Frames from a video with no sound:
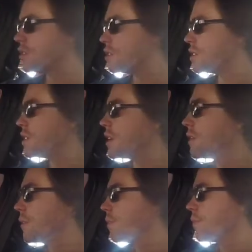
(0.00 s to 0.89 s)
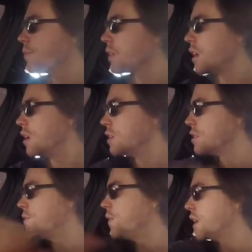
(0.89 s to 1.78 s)
interesting. Oh,
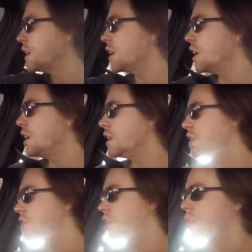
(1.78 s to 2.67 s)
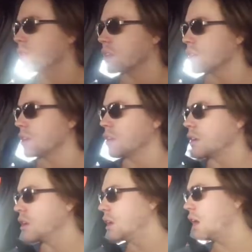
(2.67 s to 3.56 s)
this fucking idiot is not looking.
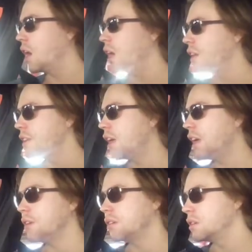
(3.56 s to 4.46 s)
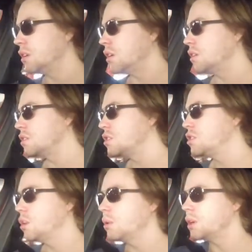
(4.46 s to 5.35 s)
Hi, yeah,
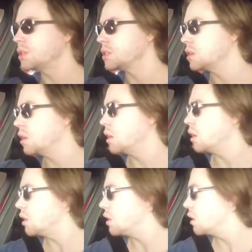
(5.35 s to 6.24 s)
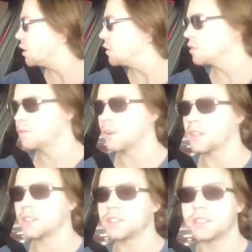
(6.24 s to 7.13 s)
do us.
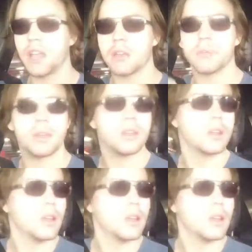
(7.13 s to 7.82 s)
Fucking stare at me.